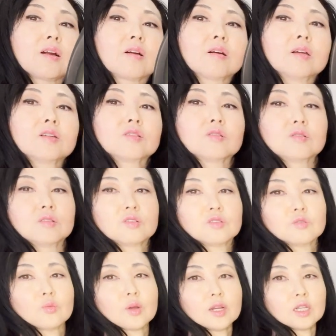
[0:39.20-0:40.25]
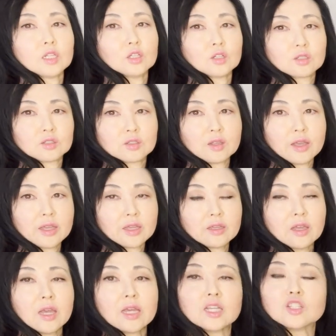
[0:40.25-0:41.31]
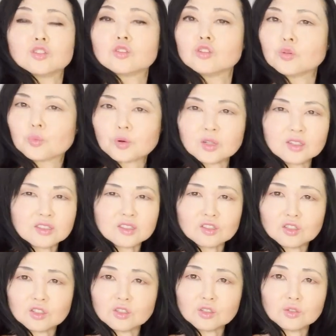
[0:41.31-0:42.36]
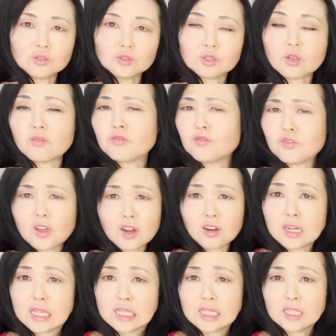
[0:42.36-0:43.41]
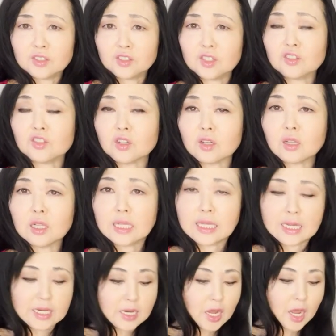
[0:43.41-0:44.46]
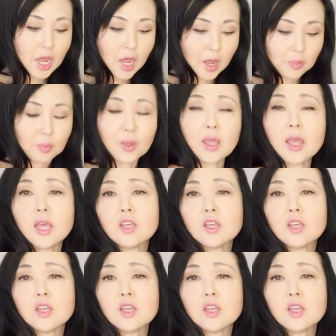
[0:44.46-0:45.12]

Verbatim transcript: So this is what it looks like. It's super easy to use, very easy to clean up.